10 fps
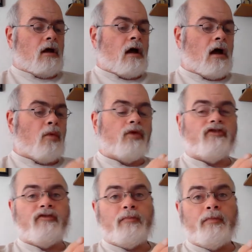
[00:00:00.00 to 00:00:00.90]
which
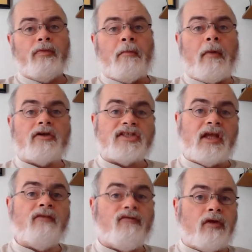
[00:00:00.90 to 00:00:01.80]
is the most
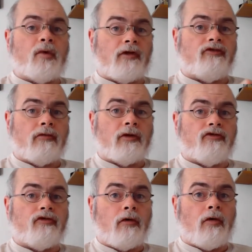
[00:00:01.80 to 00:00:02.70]
influential
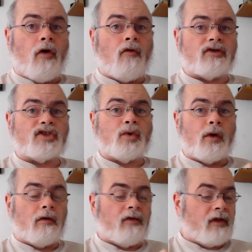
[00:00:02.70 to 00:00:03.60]
control over
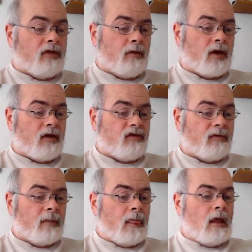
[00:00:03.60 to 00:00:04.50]
soil that there
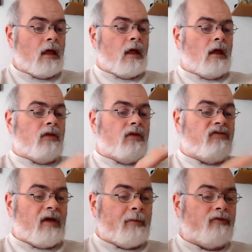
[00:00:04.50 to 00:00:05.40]
is. The
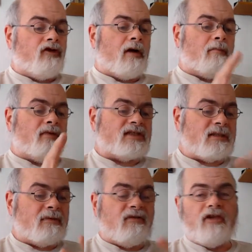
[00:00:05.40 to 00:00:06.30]
temperature and
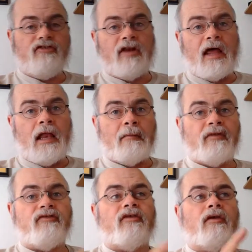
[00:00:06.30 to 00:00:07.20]
precipitation
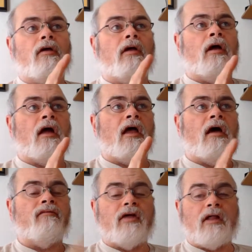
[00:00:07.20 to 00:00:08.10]
elements
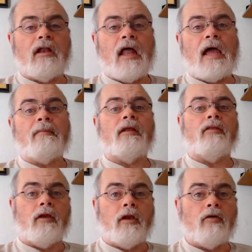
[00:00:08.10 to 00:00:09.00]
of the climate,
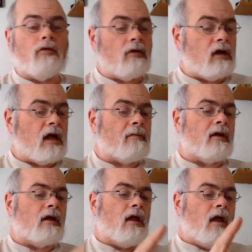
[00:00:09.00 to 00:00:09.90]
the local climate,